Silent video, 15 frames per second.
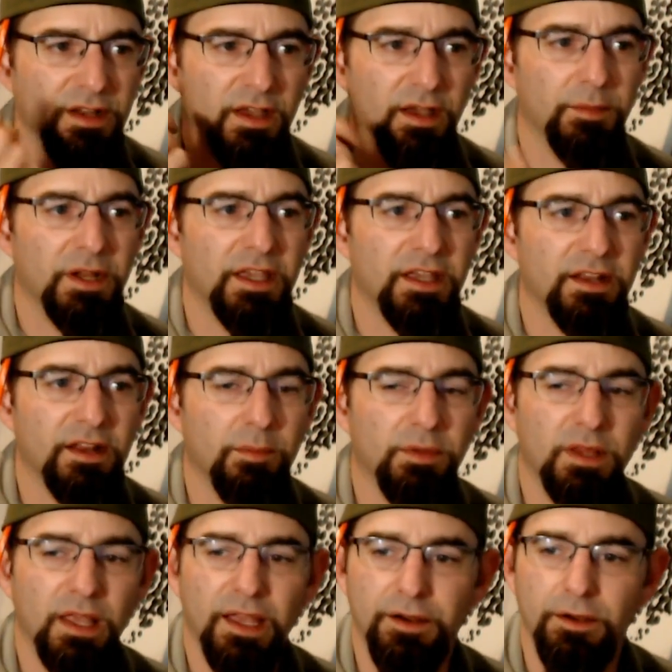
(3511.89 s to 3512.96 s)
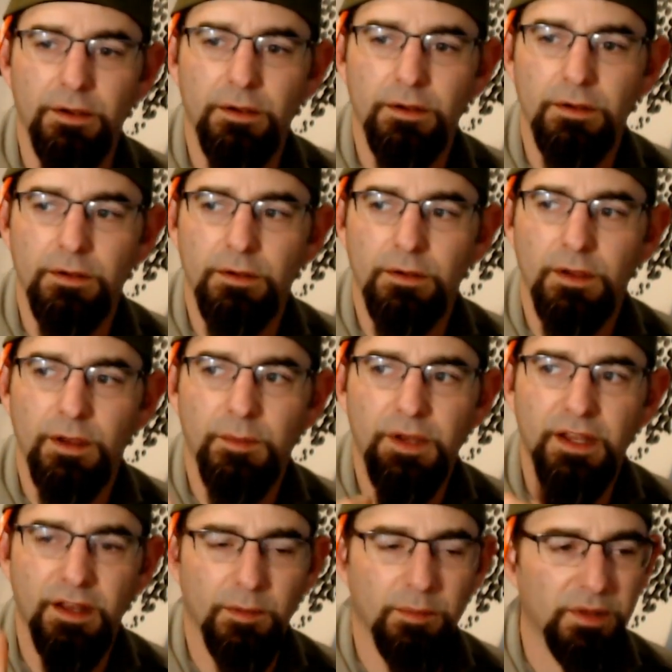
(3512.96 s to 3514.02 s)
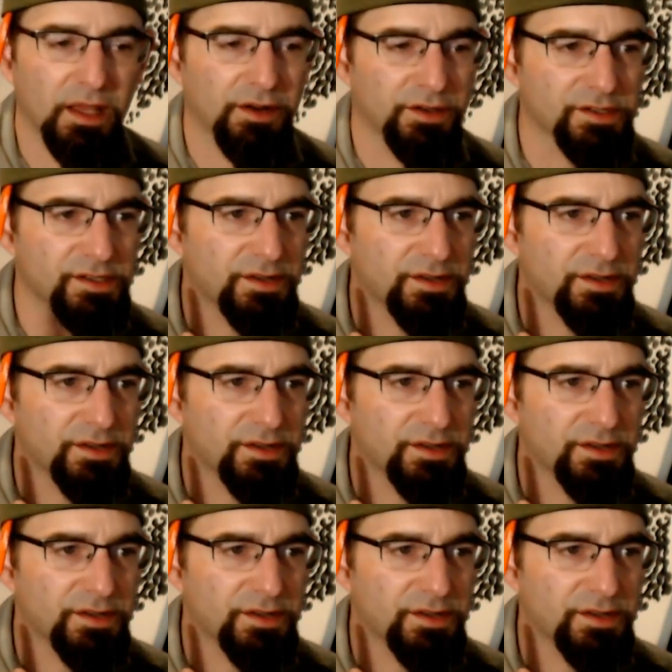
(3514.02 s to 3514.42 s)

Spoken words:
I'm gonna hit it up later. Because